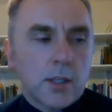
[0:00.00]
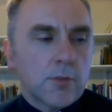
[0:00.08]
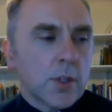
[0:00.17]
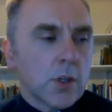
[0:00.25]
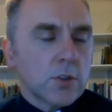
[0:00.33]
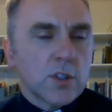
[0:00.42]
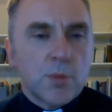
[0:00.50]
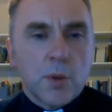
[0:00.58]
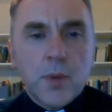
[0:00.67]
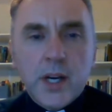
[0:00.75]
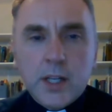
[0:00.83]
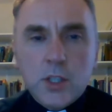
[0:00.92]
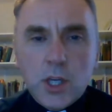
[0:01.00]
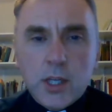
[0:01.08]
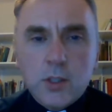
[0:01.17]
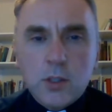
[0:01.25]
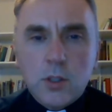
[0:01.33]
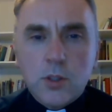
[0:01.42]
And for those who've been paying
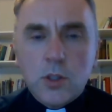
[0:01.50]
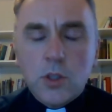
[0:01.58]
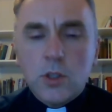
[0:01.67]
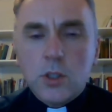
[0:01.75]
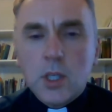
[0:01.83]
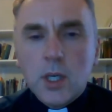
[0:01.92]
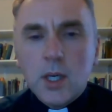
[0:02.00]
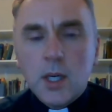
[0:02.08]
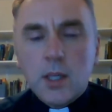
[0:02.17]
attention to the news,